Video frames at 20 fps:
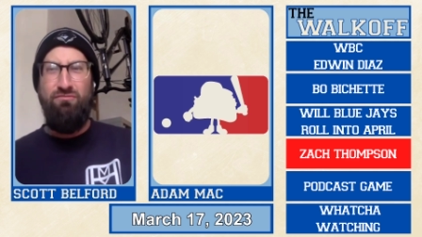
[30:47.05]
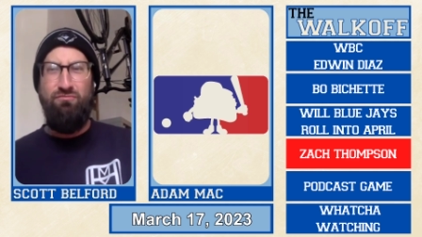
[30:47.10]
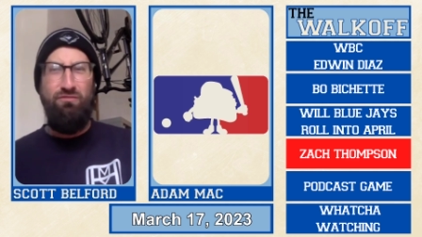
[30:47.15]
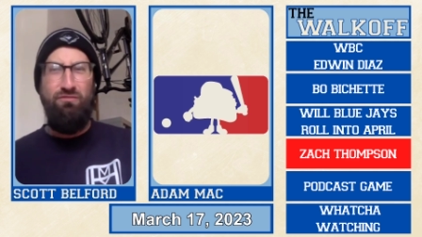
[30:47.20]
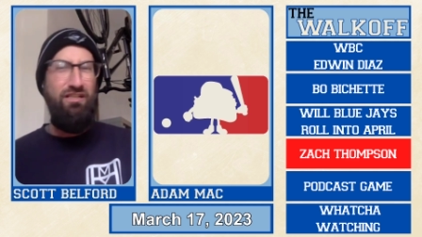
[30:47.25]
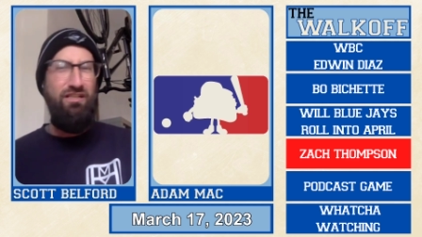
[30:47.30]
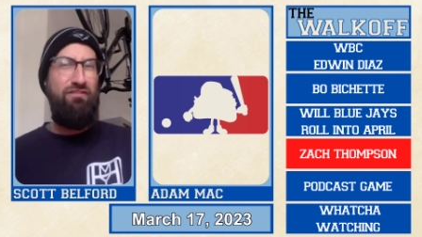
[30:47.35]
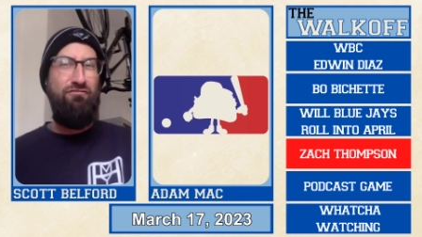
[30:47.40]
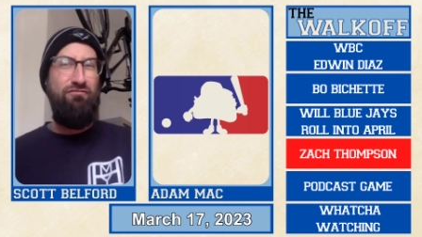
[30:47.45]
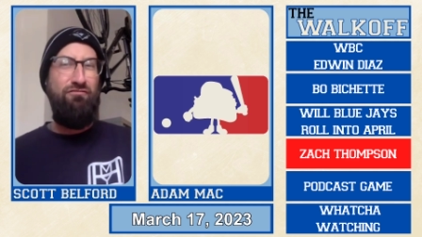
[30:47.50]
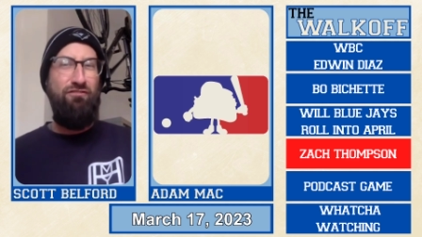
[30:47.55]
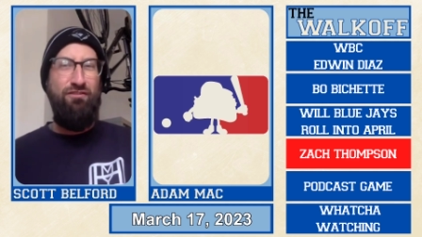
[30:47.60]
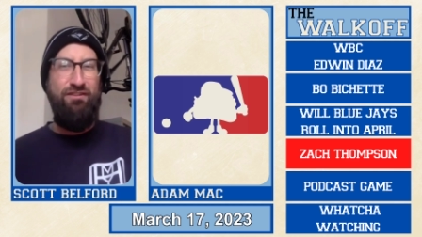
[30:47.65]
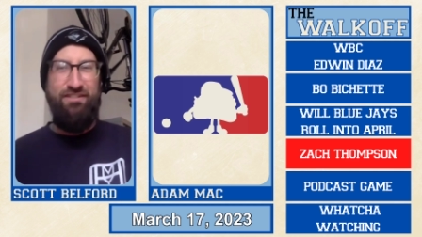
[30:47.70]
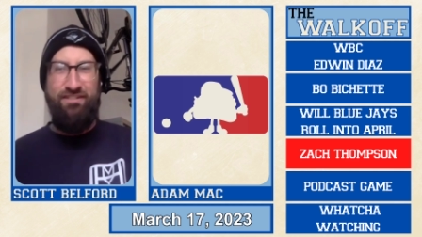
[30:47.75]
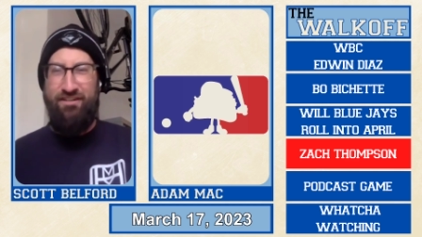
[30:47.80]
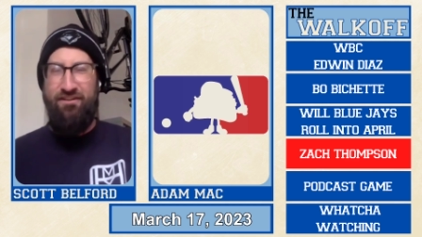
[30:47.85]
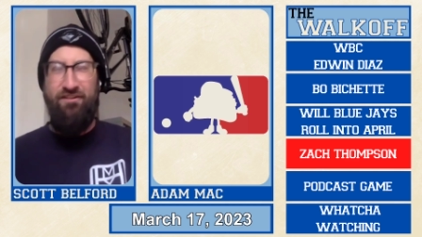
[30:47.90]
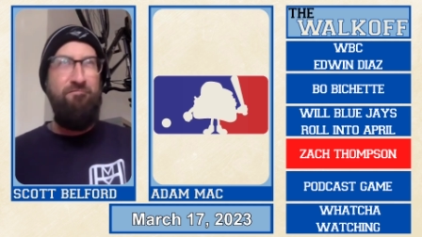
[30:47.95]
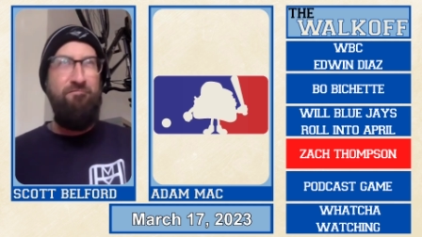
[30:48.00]
Really throwing your
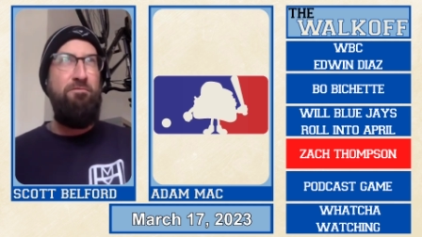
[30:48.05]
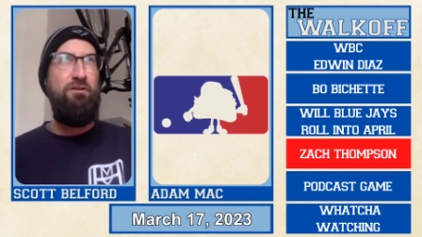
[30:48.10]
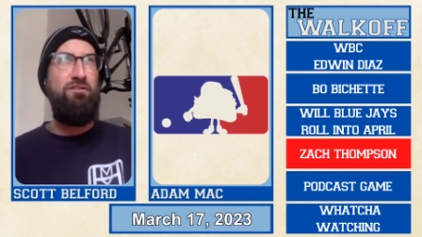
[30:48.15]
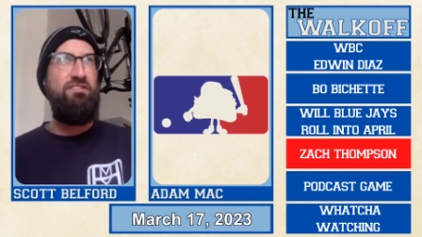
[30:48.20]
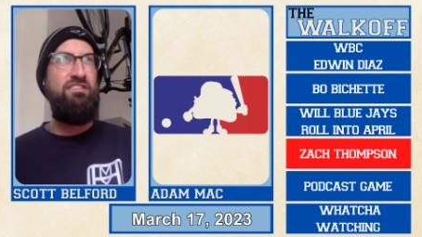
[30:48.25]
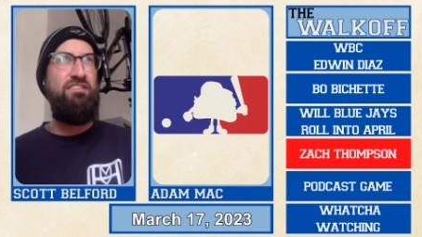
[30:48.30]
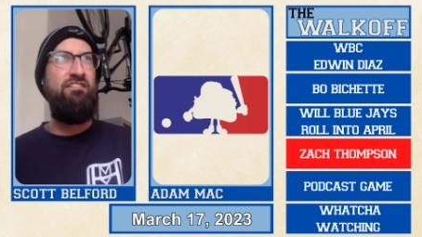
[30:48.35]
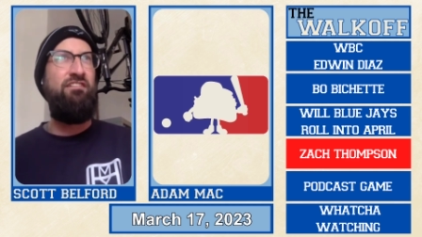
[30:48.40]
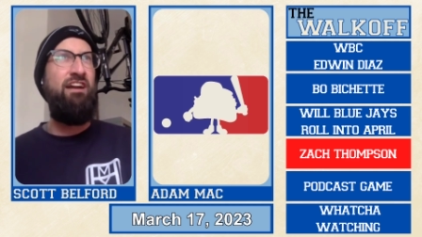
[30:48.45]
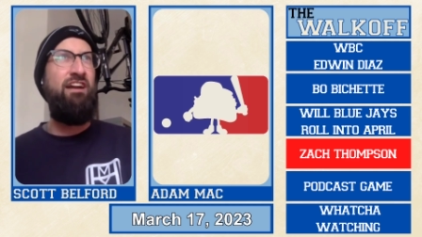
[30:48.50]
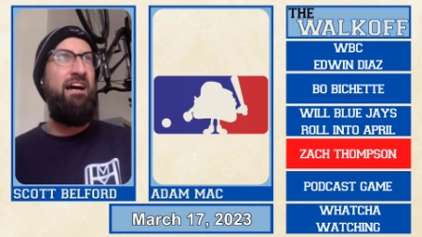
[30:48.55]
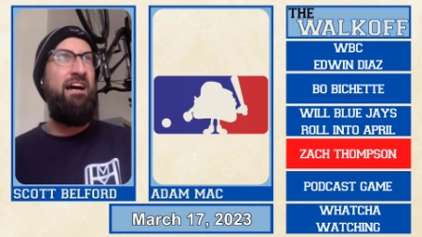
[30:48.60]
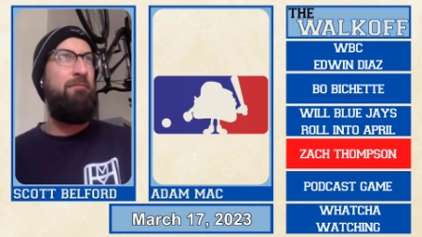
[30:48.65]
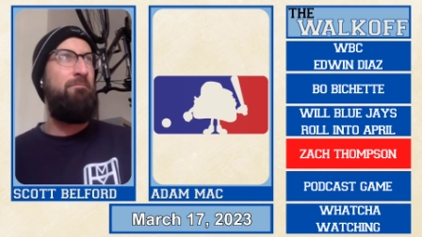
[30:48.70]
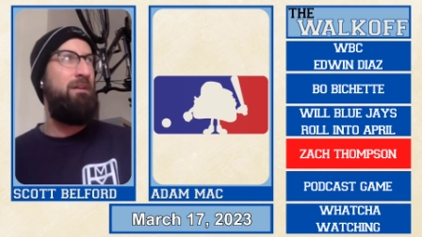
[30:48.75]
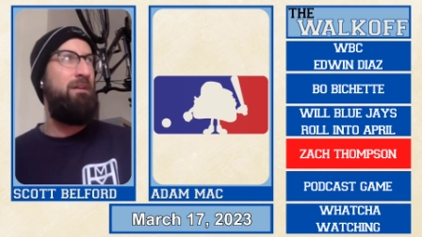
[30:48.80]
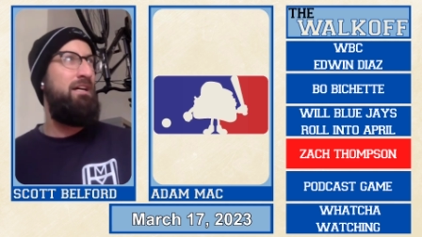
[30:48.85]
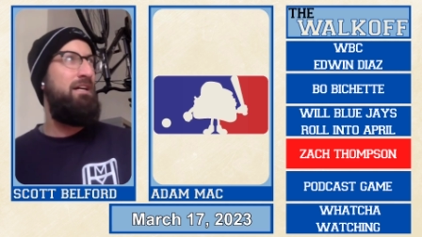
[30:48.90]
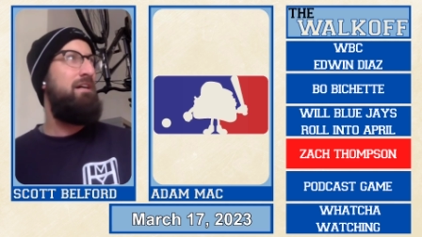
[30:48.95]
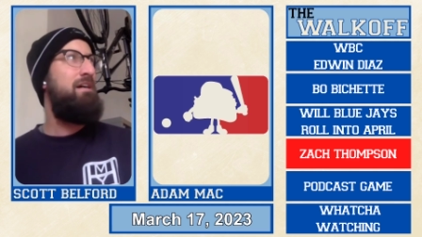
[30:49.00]
curveballs here, Adam.
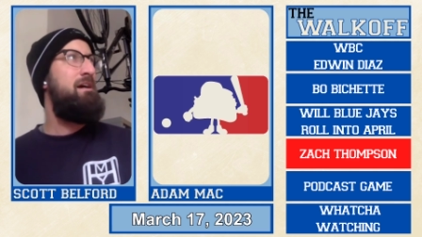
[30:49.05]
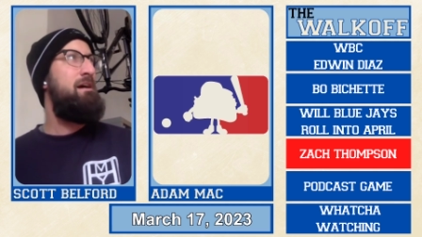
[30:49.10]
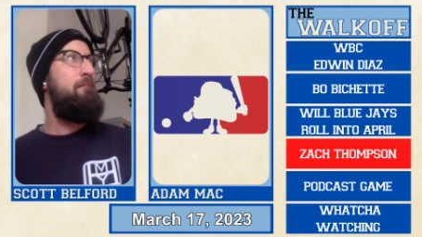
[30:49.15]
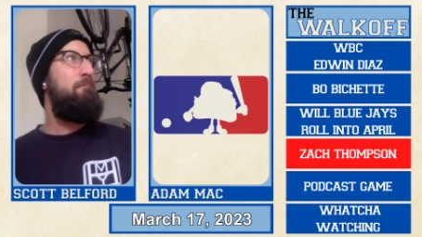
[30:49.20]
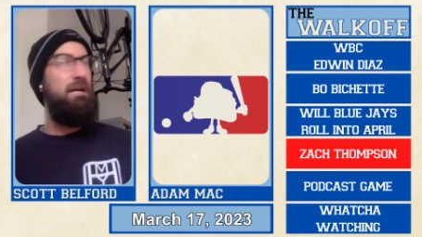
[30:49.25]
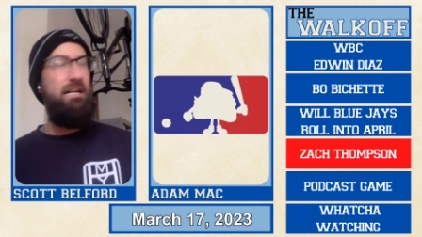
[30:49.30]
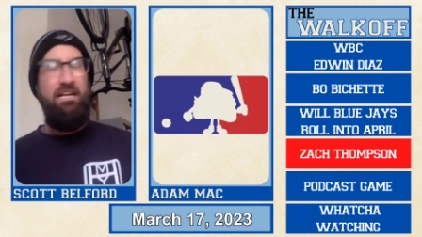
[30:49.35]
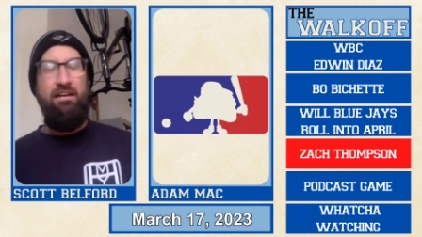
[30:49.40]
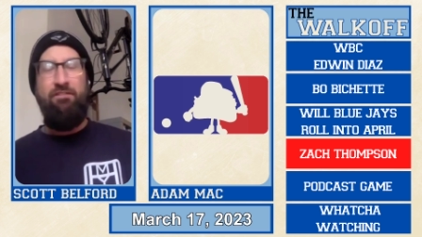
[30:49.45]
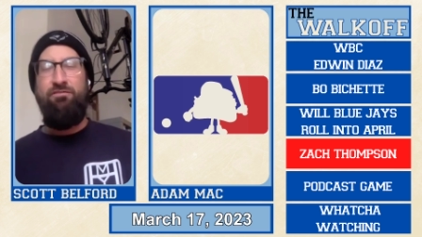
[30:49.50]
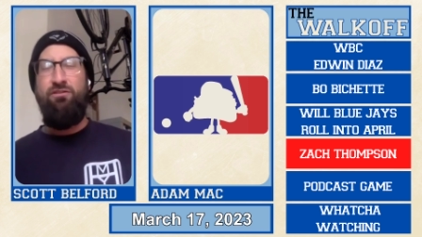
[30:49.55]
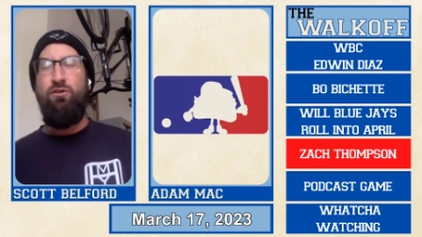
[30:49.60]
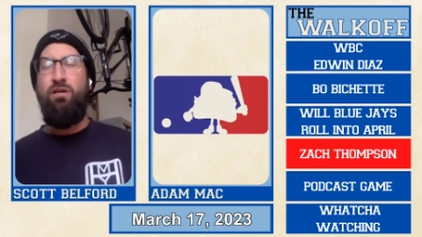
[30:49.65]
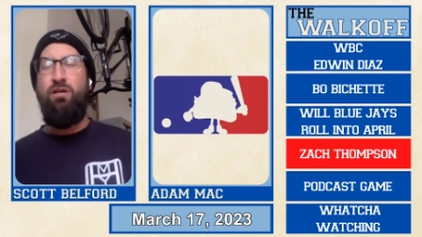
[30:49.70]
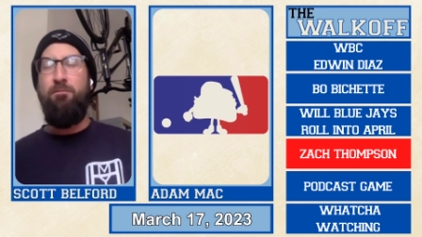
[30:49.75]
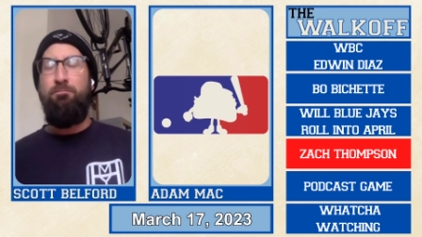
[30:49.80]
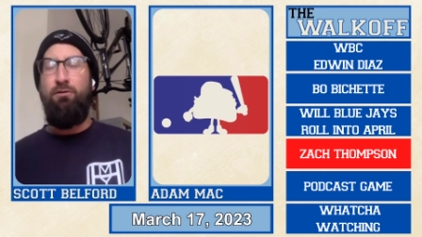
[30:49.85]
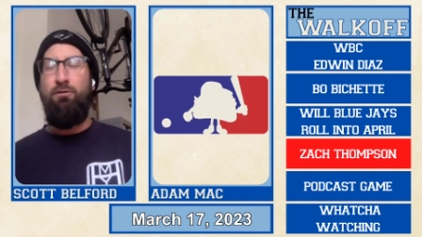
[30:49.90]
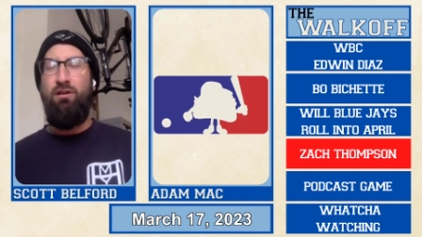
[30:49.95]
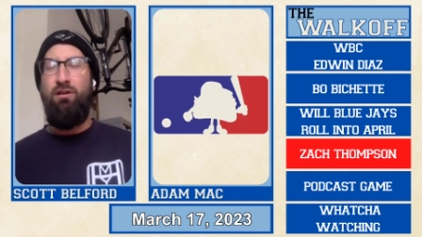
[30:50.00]
But if you
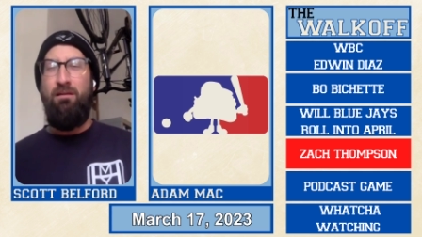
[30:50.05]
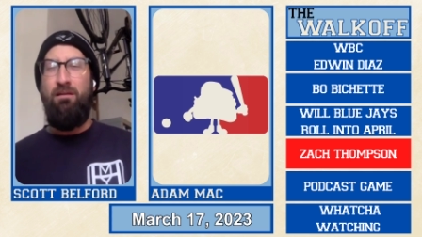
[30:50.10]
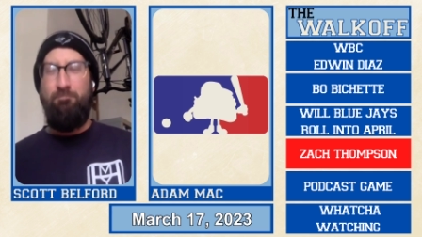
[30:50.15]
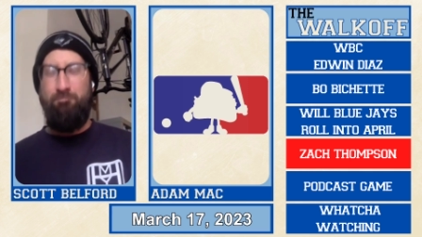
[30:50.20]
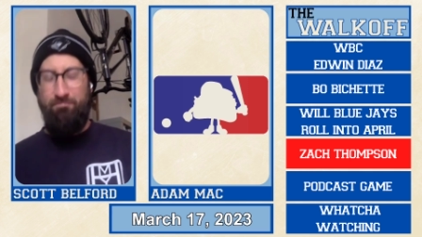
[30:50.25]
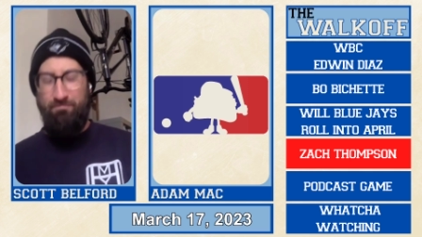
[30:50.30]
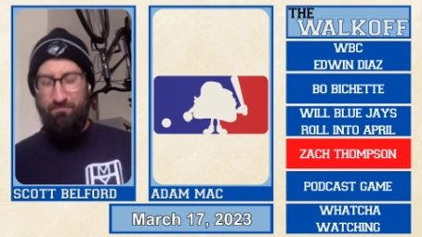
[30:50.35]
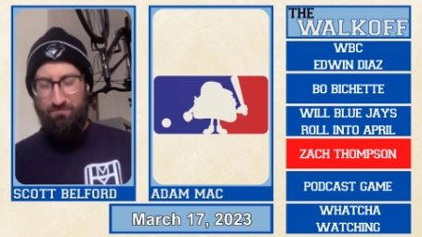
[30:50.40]
can pull up.